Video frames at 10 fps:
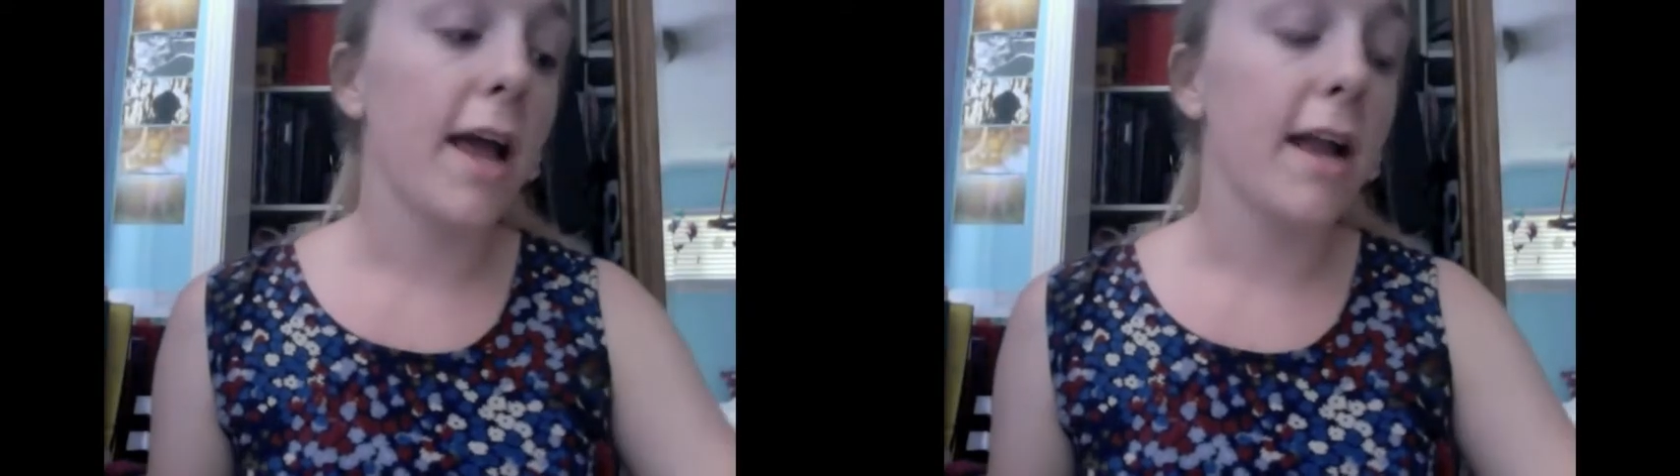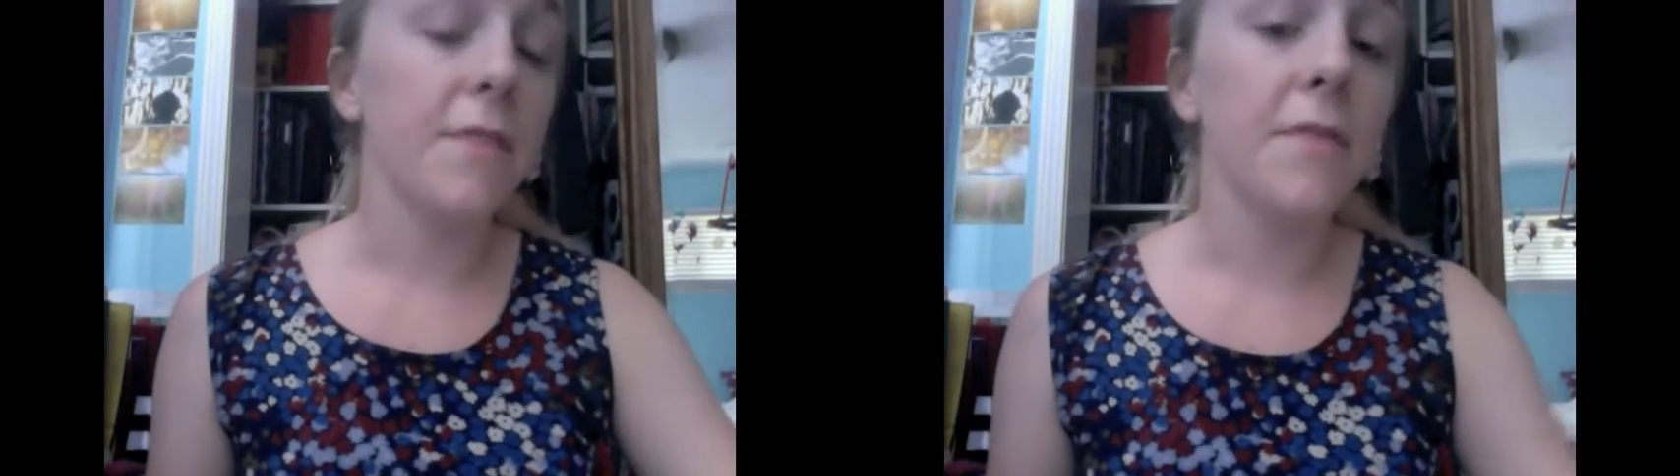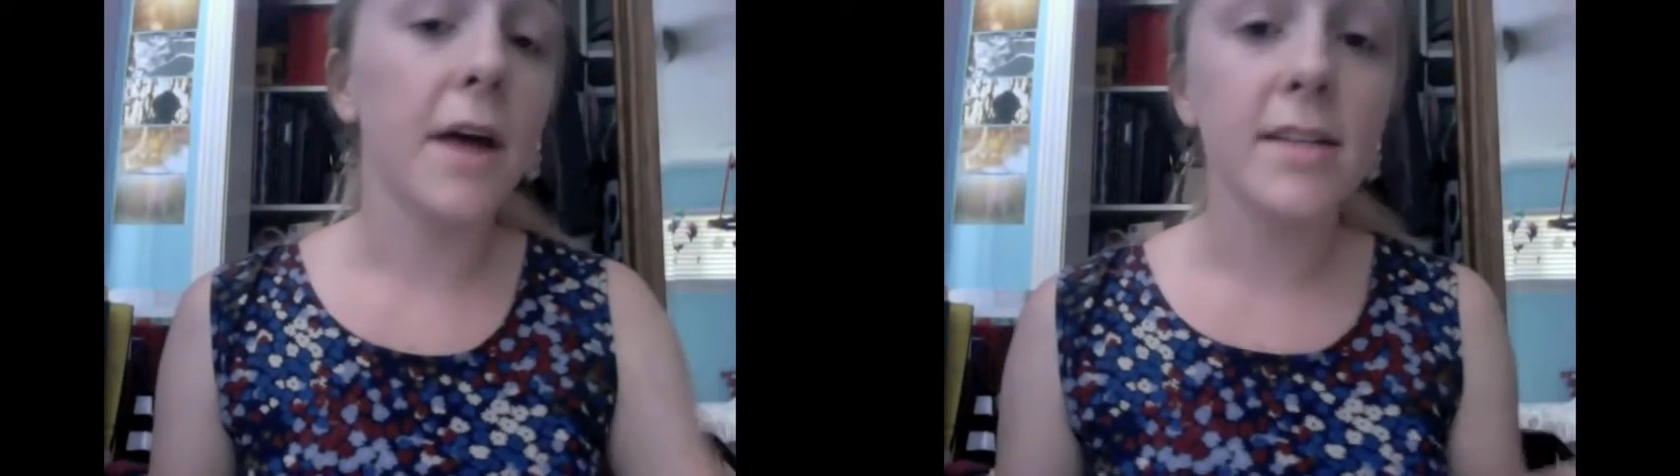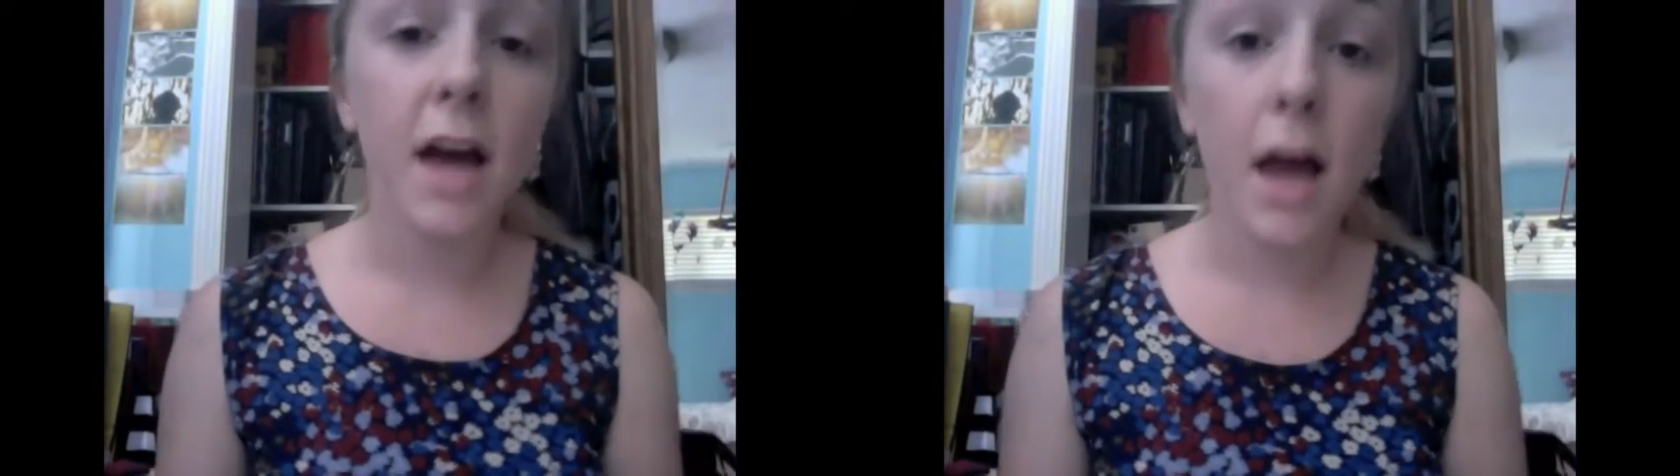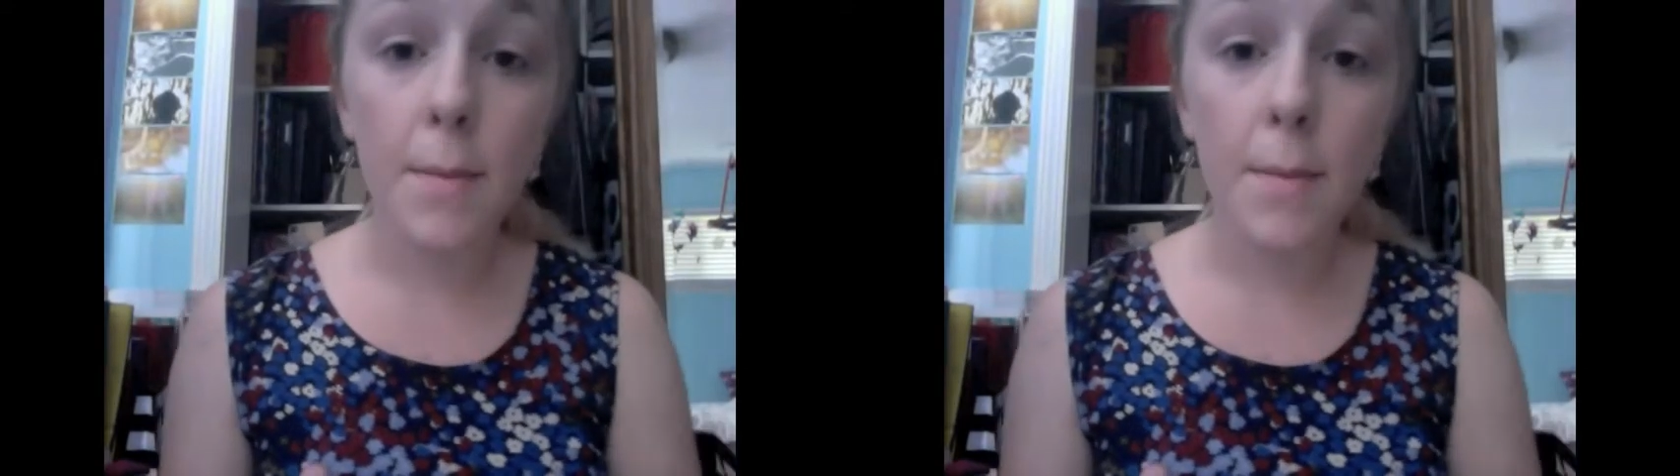and in that
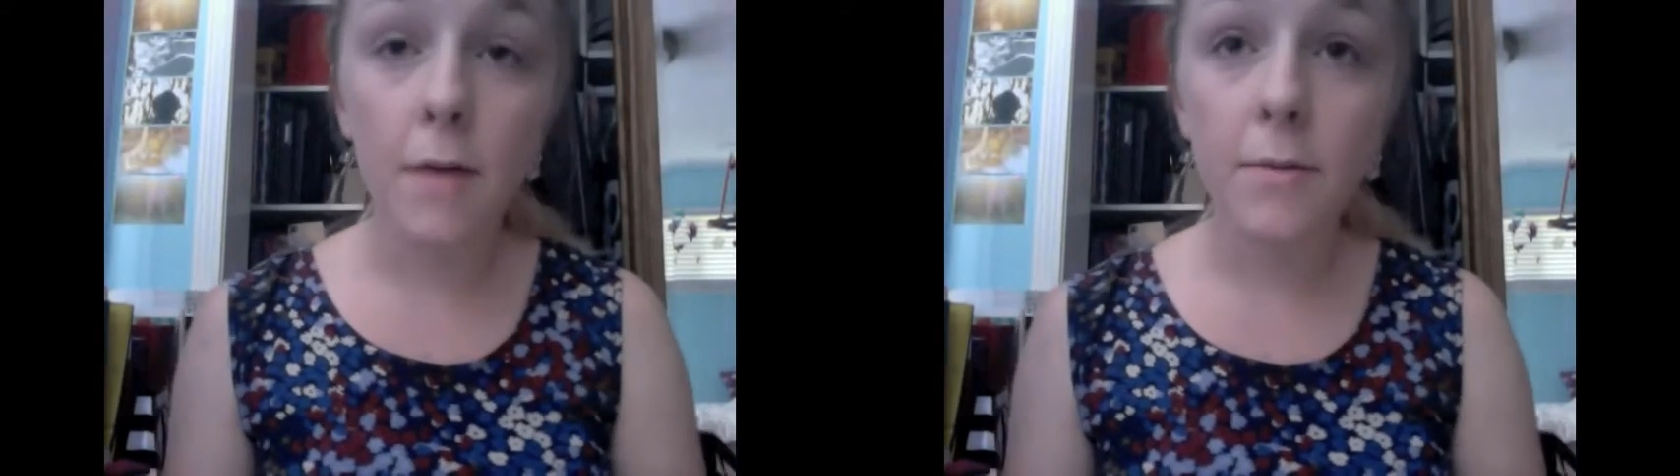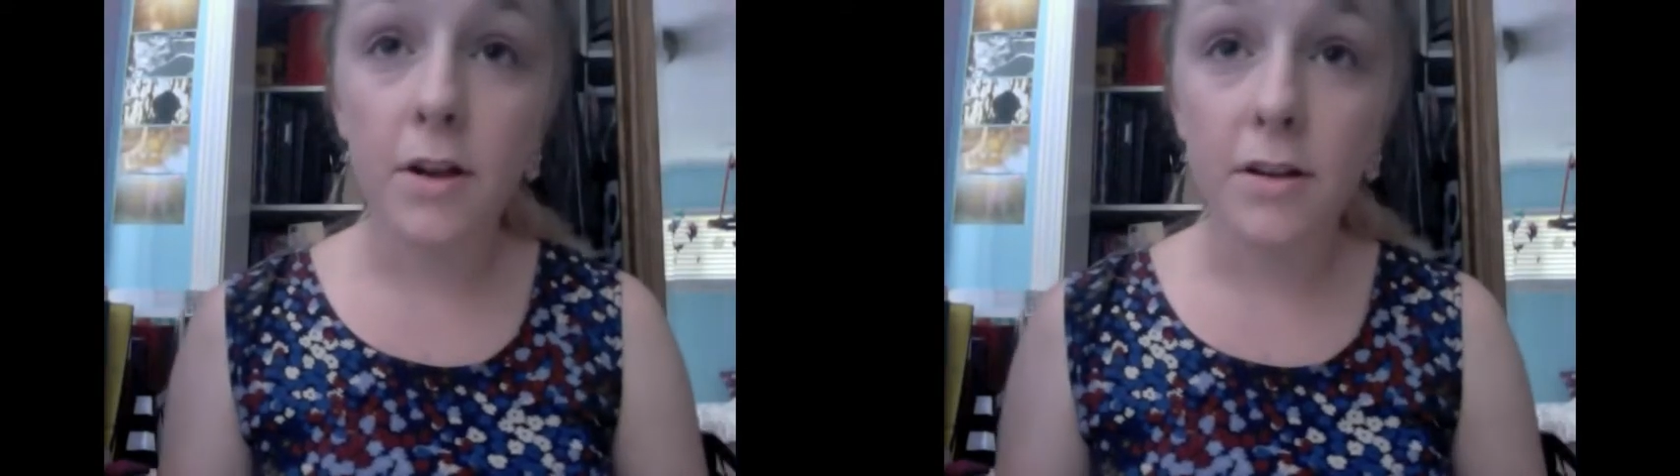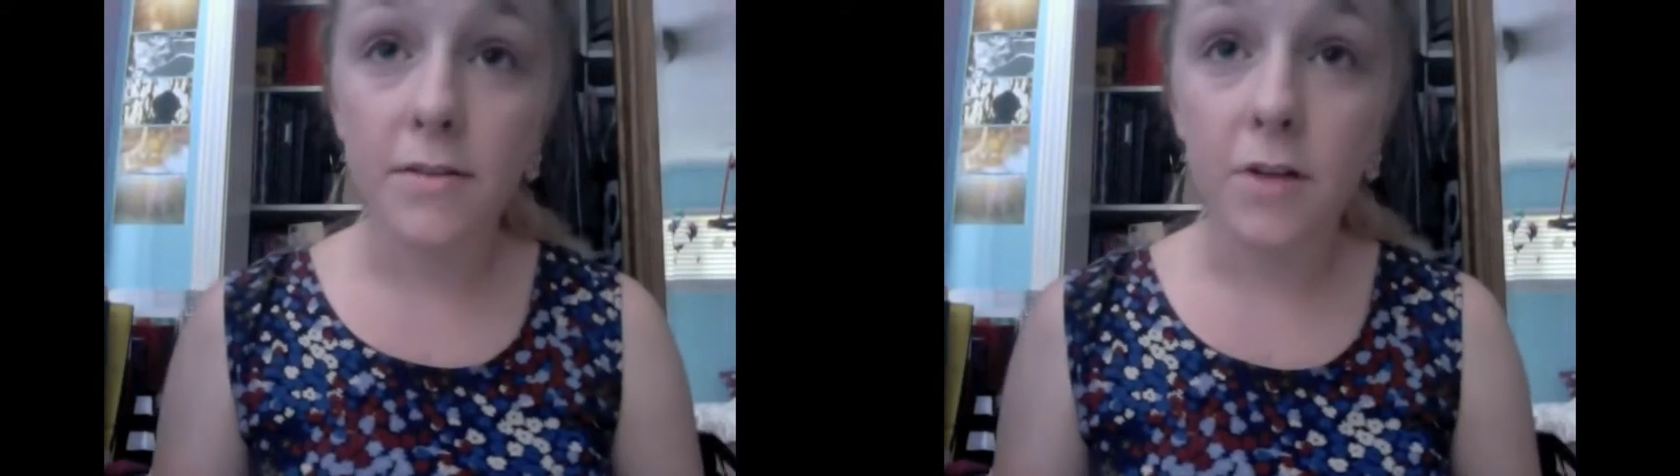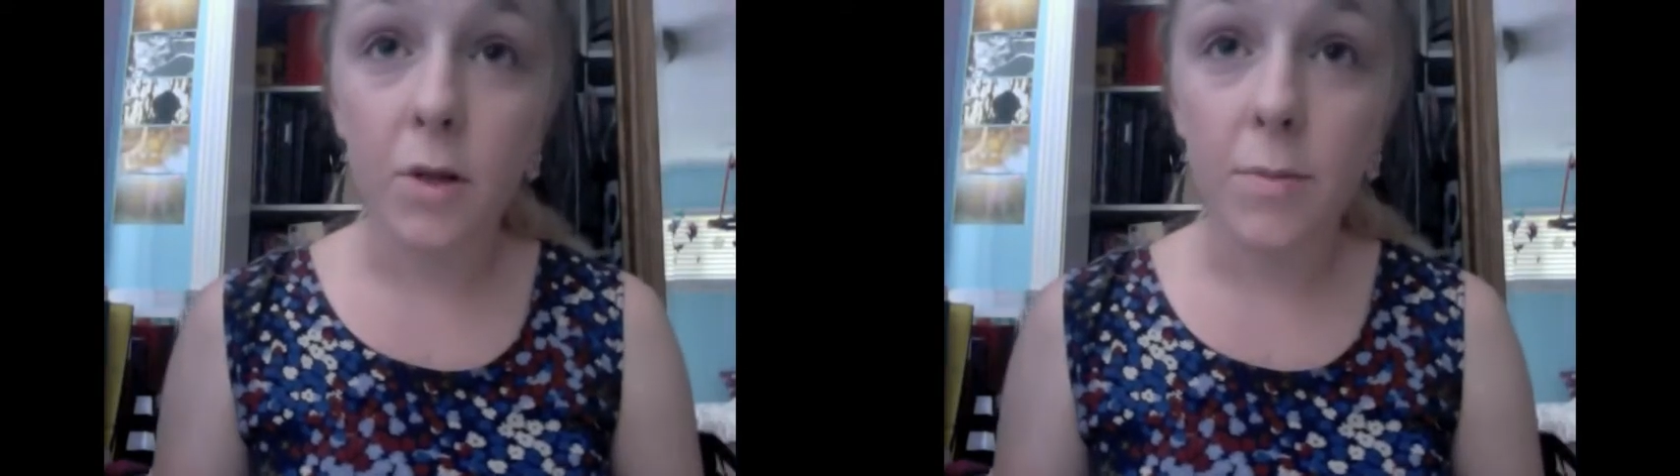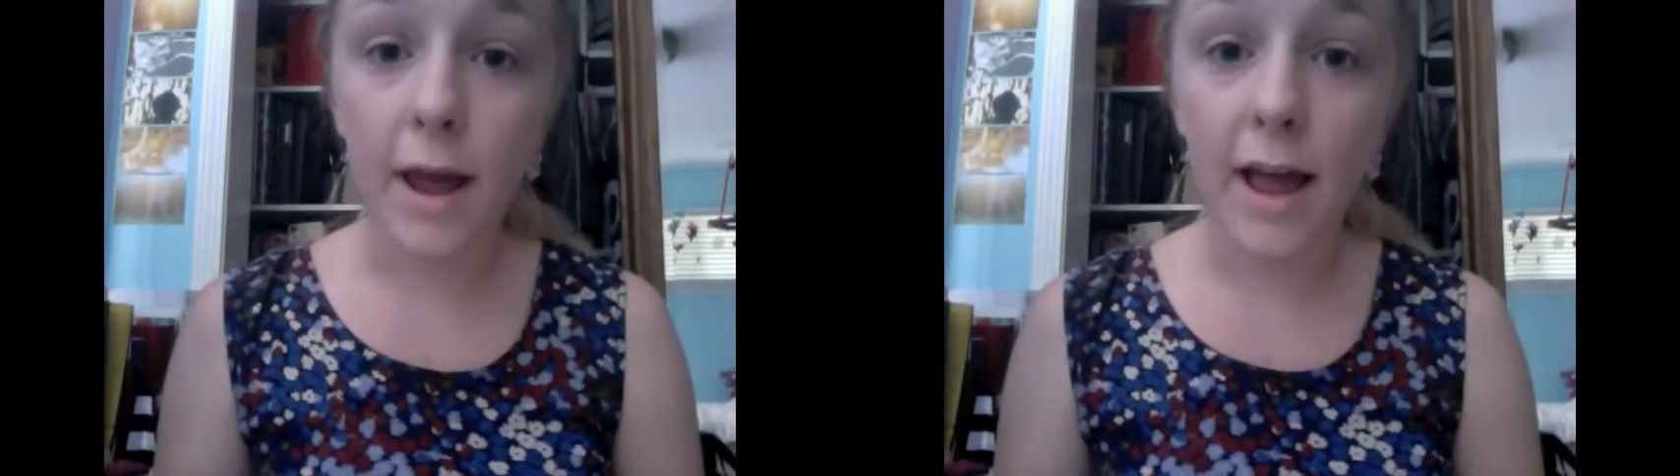time I'm going to fill
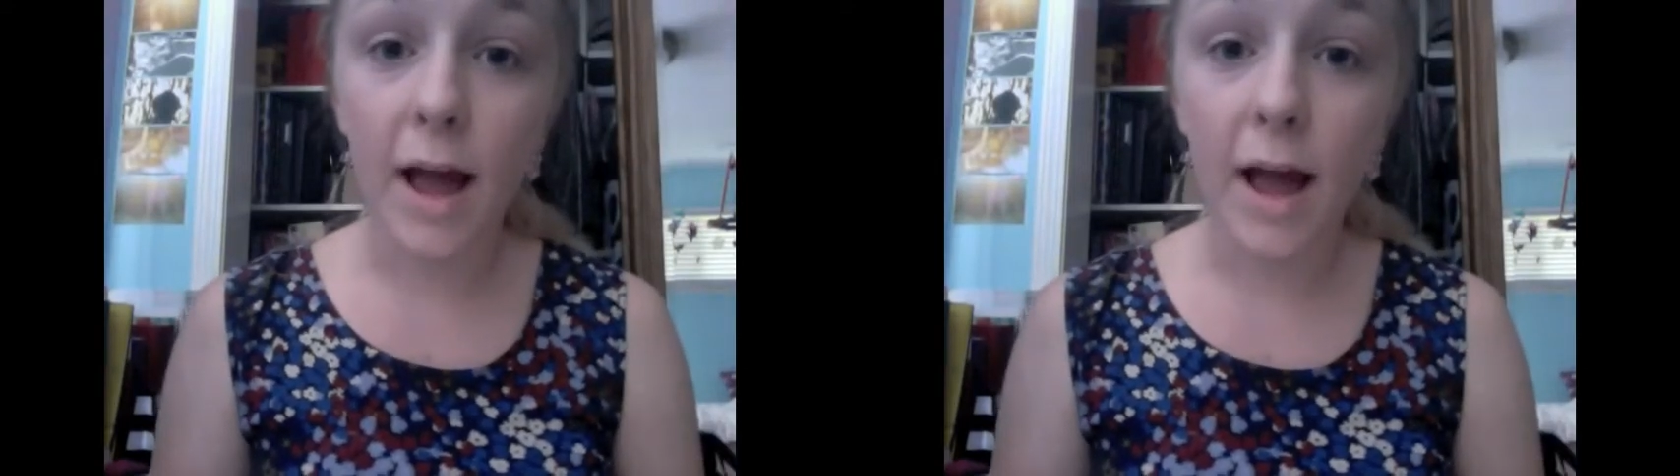in my